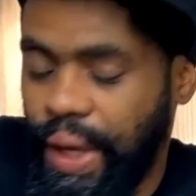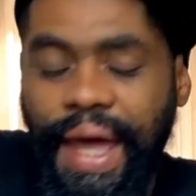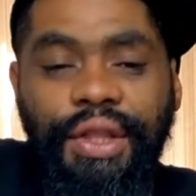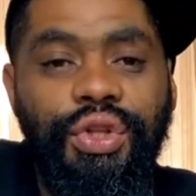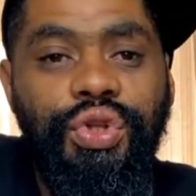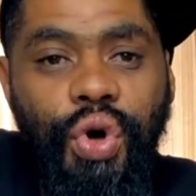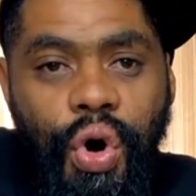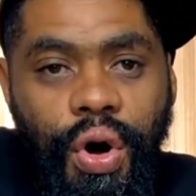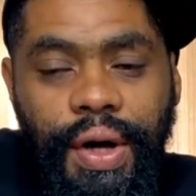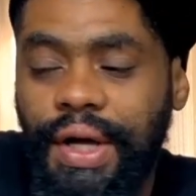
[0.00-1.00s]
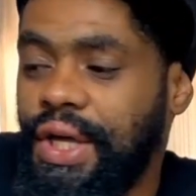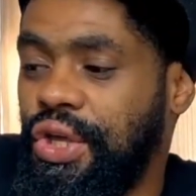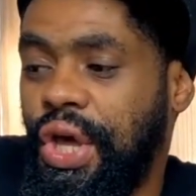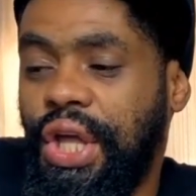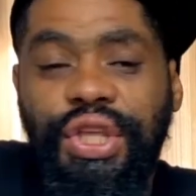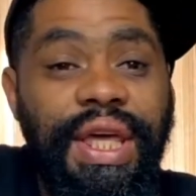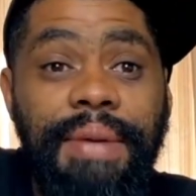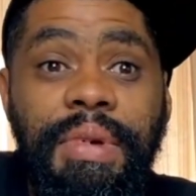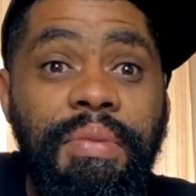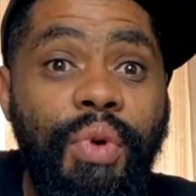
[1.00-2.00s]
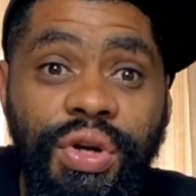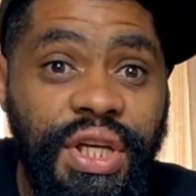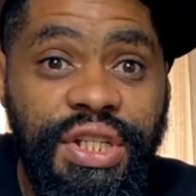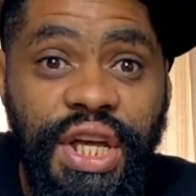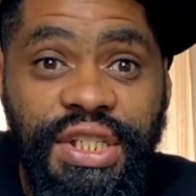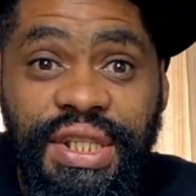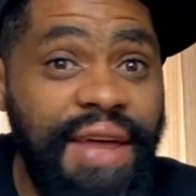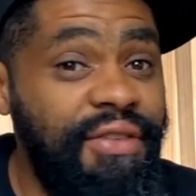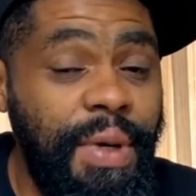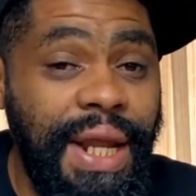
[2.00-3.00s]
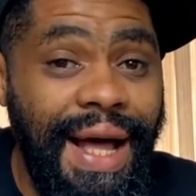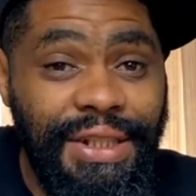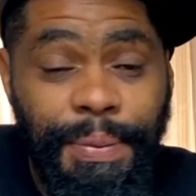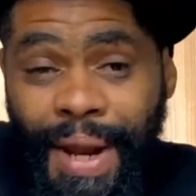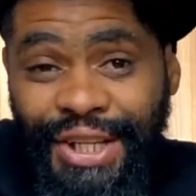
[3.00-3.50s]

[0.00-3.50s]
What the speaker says: We get to talk. You get to give me more suggestions than everybody else.